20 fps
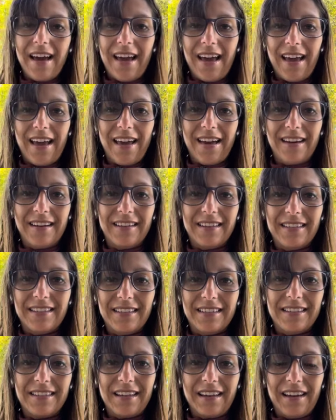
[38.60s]

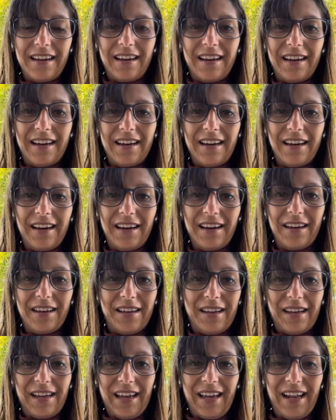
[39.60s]
and uh,
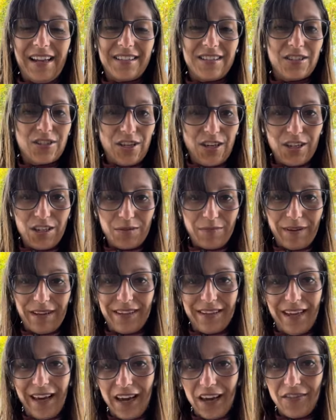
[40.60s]
it has changed my
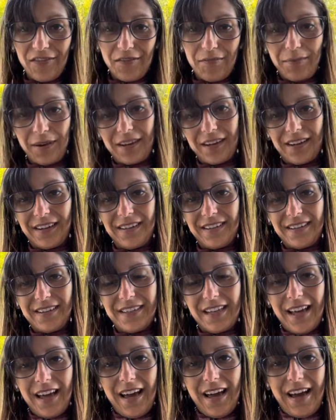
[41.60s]
life because
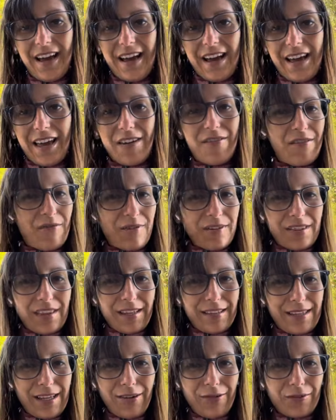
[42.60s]
even with the
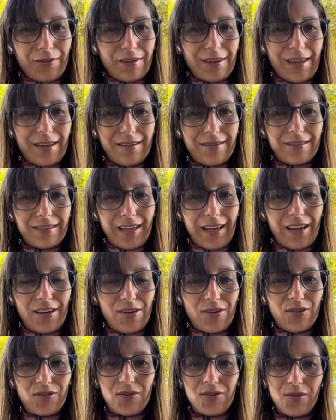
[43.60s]
little things, I
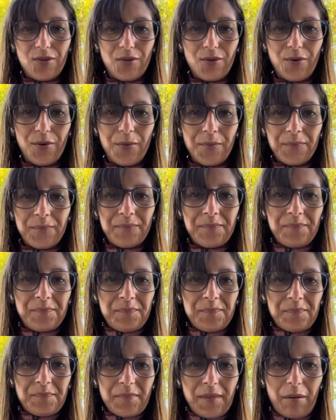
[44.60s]
used to
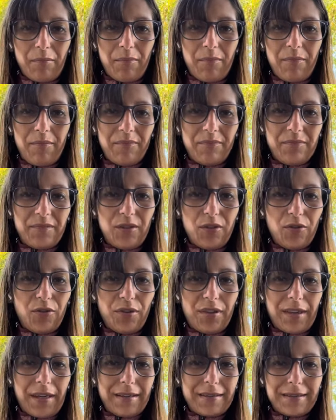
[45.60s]
do
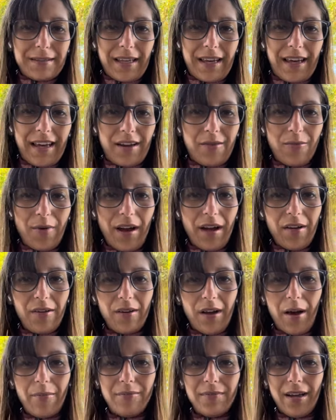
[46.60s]
things like,
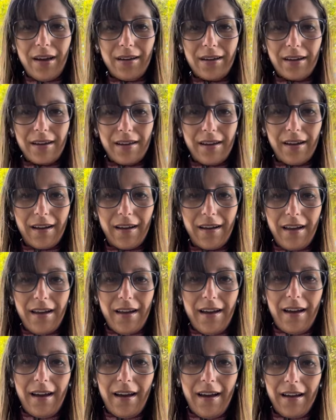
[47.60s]
well, I'm not gonna
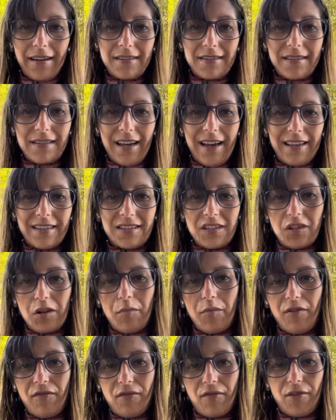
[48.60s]
ask ask
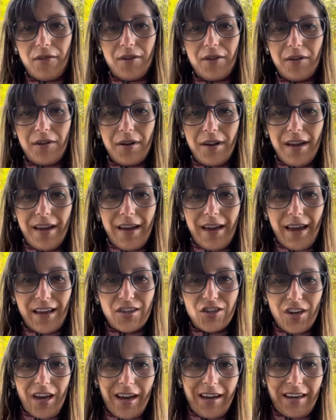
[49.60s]
someone for a
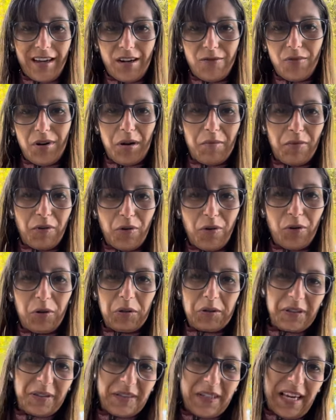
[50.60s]
jacket when I'm
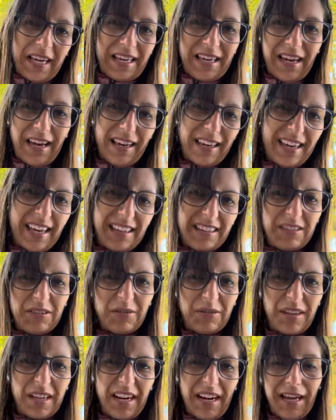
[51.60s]
cold because I I can
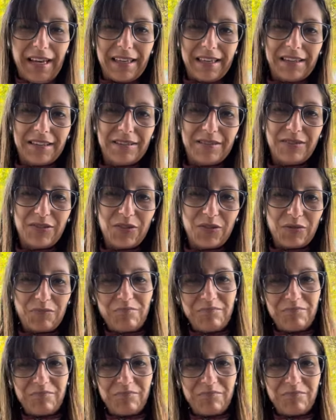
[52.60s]
do it. I can just